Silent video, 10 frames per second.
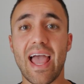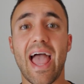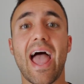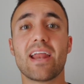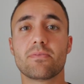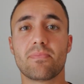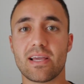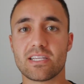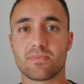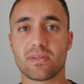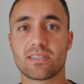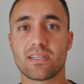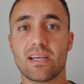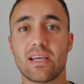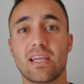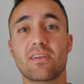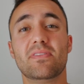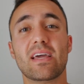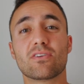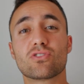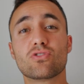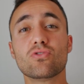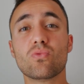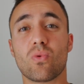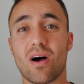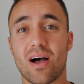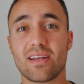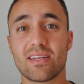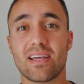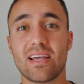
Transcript: hand placement. If they are too wide,